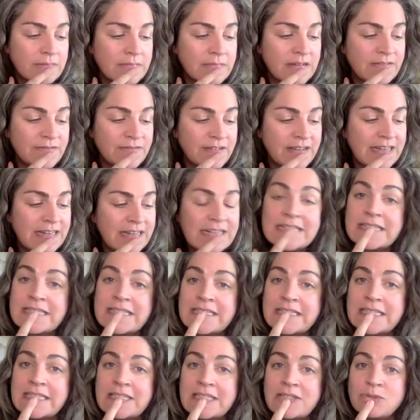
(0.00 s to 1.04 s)
my
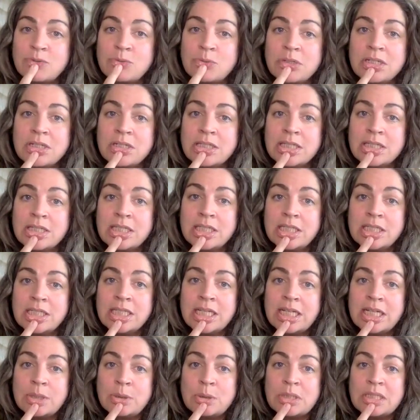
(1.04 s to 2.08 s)
finances were
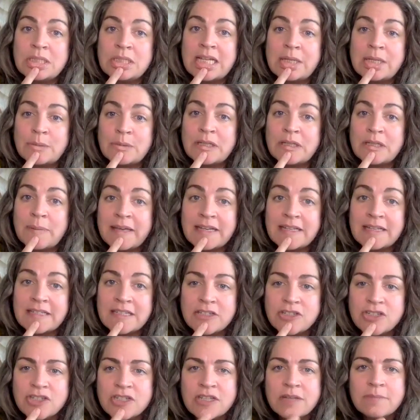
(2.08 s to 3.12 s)
I was not really paying
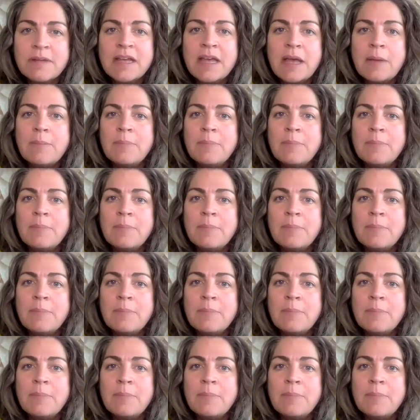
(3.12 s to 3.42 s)
attention to them.